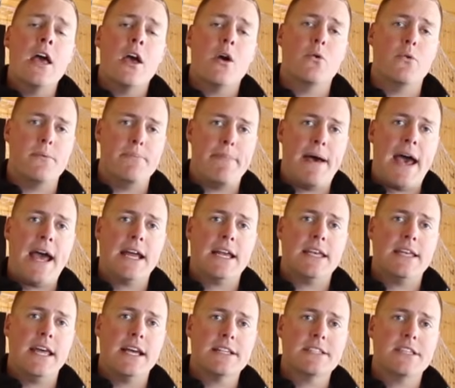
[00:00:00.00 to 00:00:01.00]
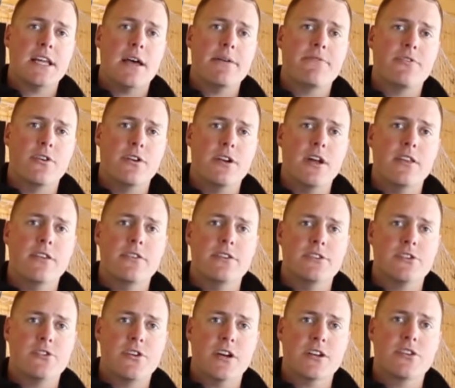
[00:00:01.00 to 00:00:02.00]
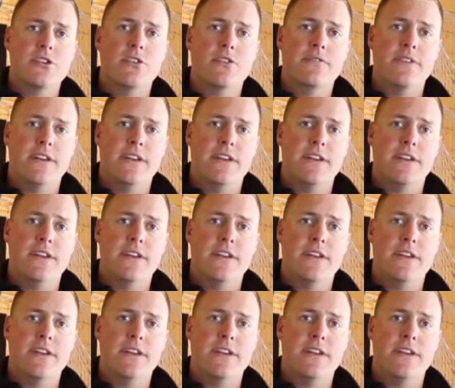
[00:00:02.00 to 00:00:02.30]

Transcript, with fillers: and we'll be back next time for another instructional